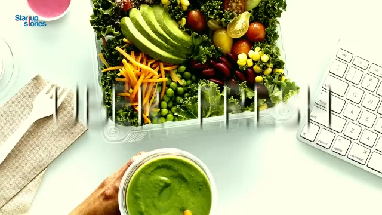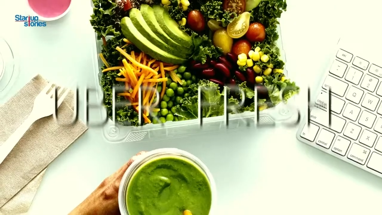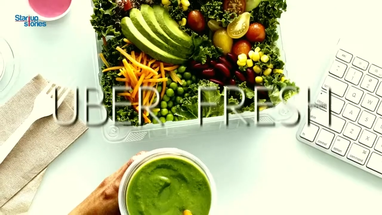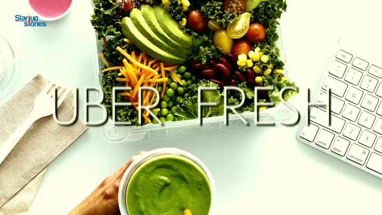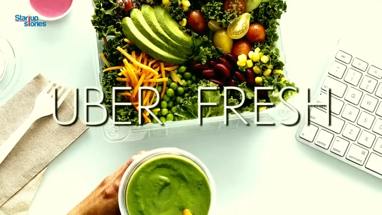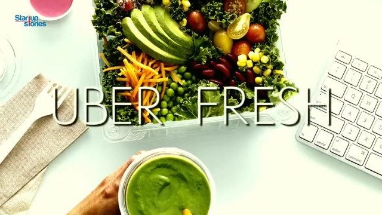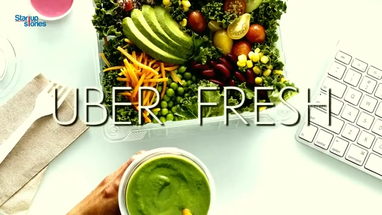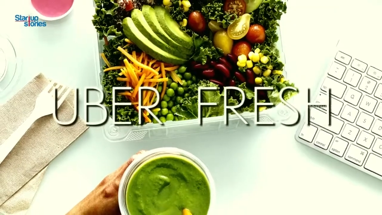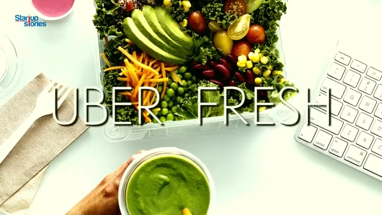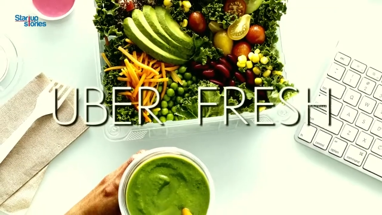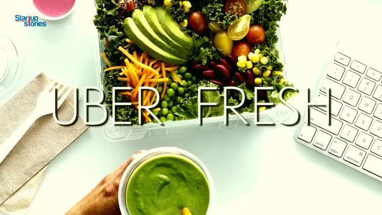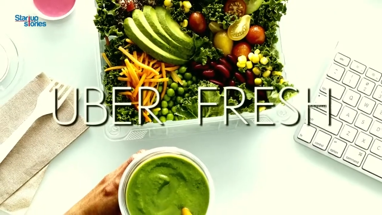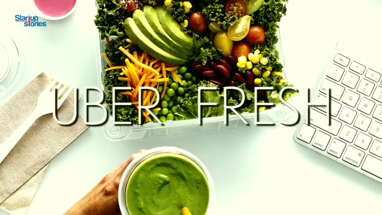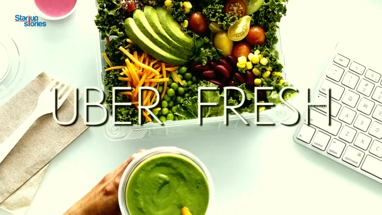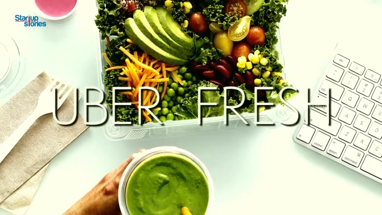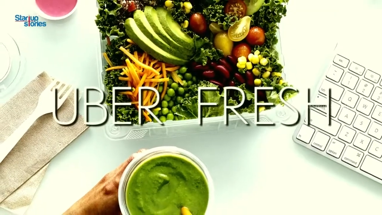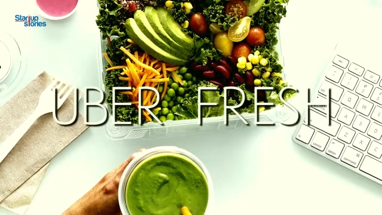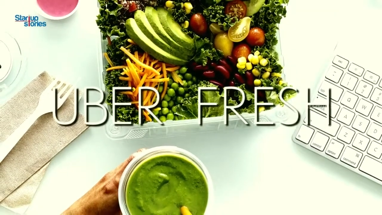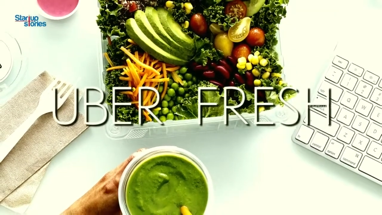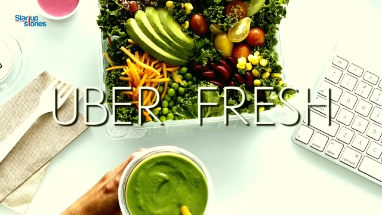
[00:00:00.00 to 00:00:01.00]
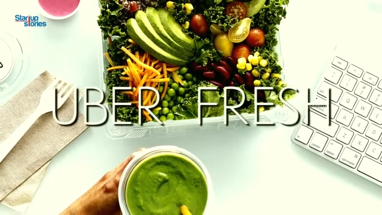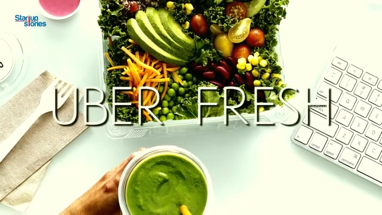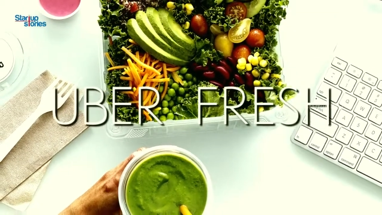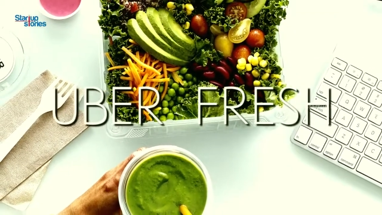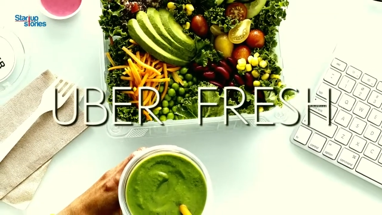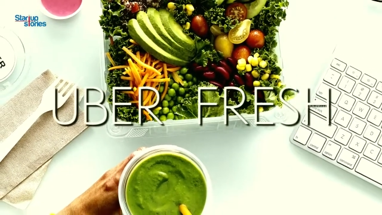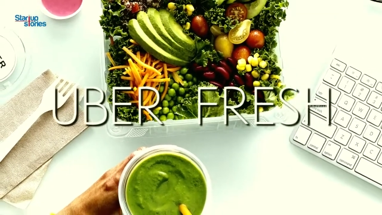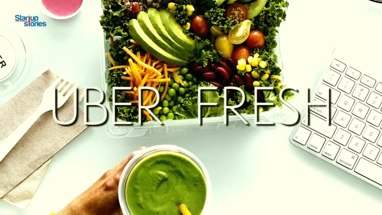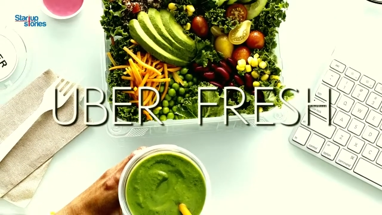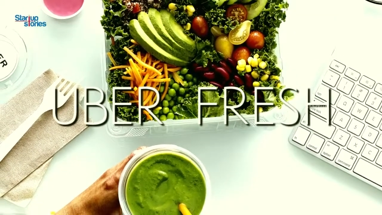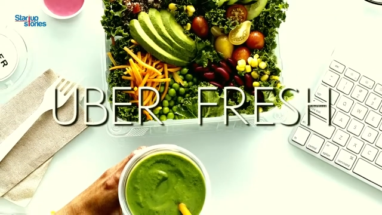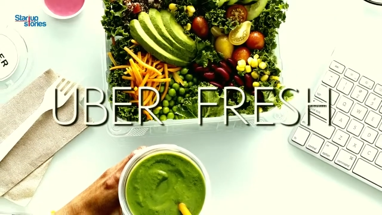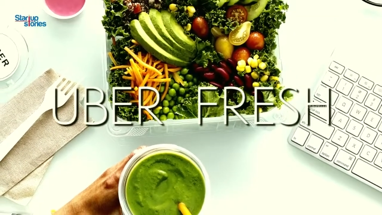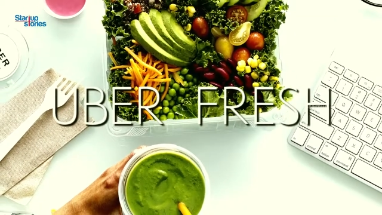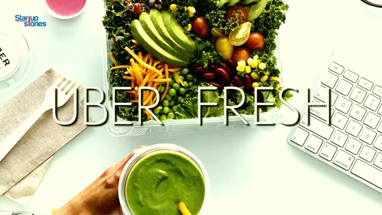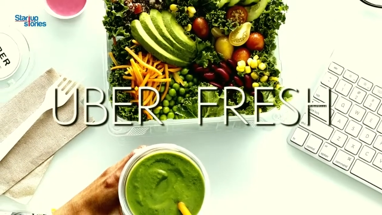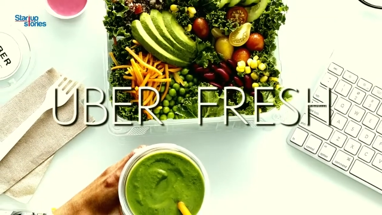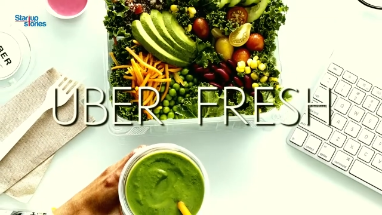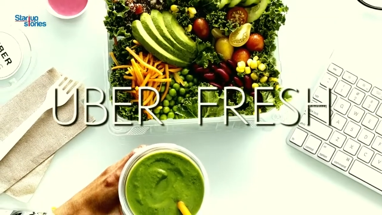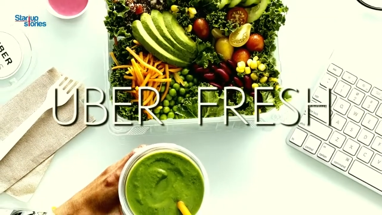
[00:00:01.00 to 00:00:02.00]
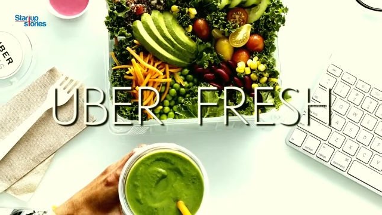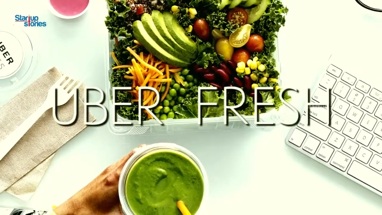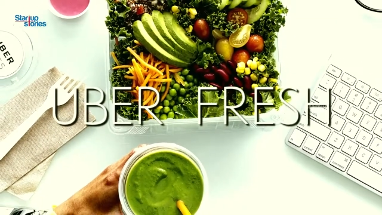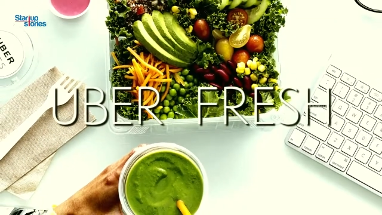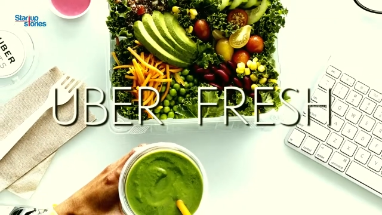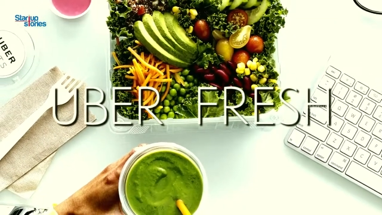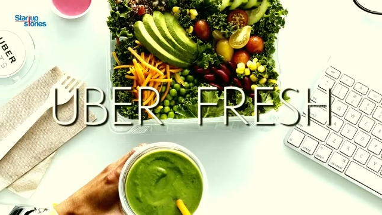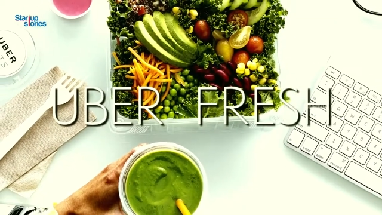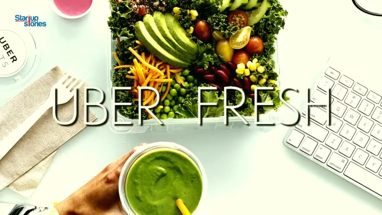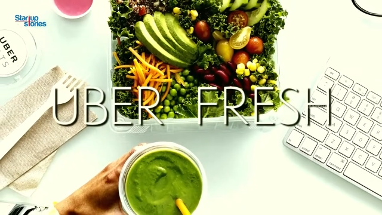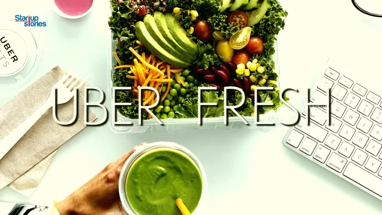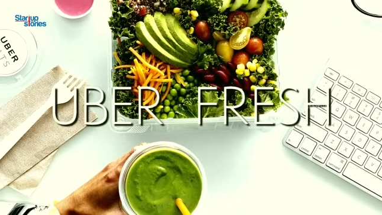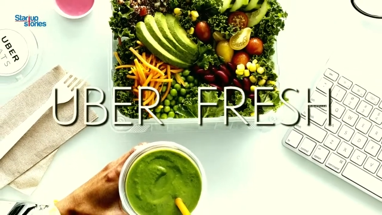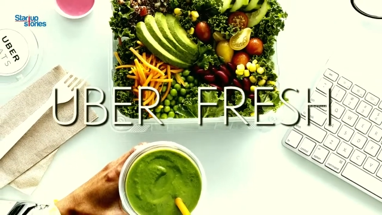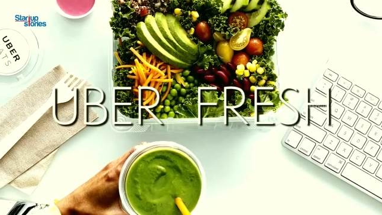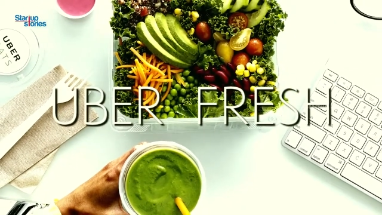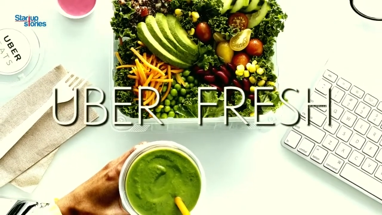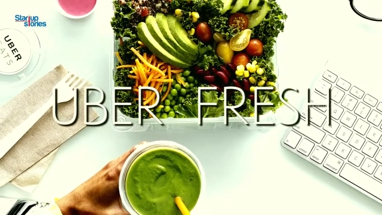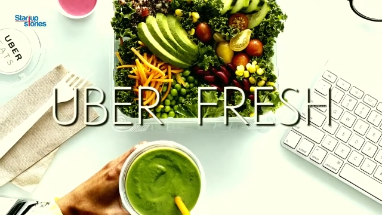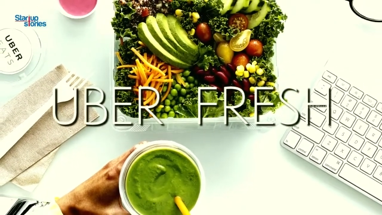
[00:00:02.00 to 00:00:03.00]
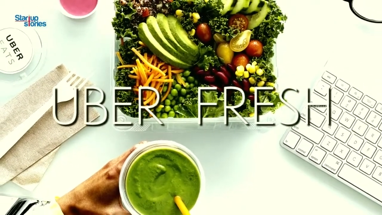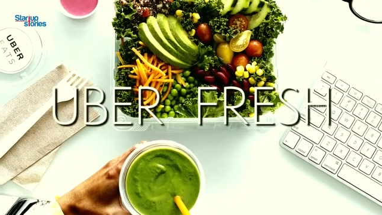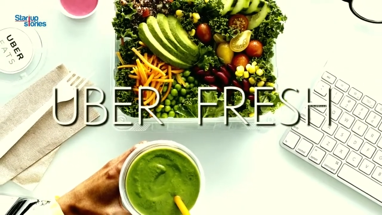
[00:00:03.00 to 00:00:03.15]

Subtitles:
No face is visible, so there are no lips to read.